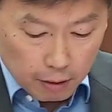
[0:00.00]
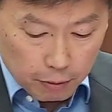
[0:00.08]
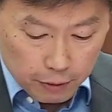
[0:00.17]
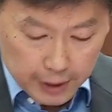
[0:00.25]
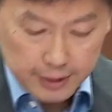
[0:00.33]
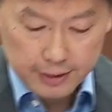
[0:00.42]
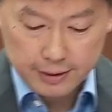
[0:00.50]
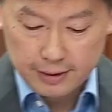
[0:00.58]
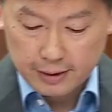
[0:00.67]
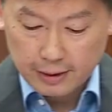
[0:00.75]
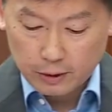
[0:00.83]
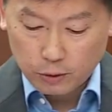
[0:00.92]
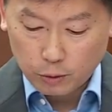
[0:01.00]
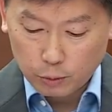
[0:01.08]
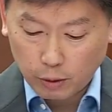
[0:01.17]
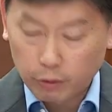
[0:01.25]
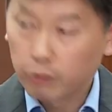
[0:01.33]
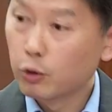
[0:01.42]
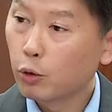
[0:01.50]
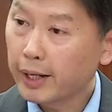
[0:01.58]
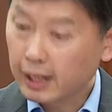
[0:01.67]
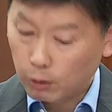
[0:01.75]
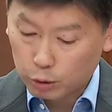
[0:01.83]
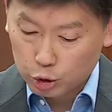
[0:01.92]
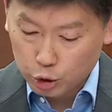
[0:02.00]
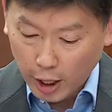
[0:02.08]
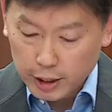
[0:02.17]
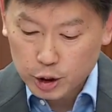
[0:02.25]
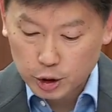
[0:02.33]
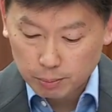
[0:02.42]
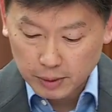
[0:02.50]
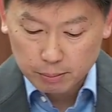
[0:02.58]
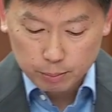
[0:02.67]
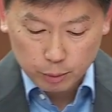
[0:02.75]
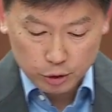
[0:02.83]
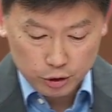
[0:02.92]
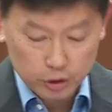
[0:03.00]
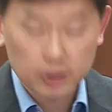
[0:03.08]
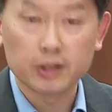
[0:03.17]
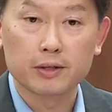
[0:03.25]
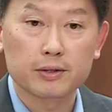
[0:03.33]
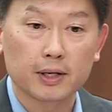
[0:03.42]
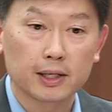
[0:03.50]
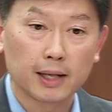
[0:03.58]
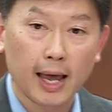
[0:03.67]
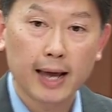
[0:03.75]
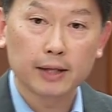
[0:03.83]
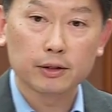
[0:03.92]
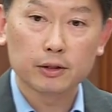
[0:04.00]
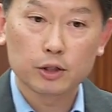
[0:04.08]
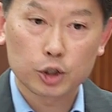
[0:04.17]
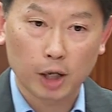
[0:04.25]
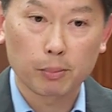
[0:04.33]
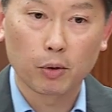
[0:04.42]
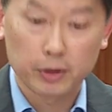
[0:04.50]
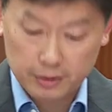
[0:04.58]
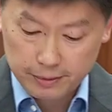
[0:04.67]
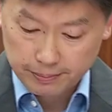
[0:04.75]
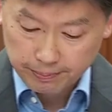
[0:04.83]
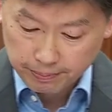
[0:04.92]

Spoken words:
First, we're reviewing our transshipment procedures at the land checkpoints.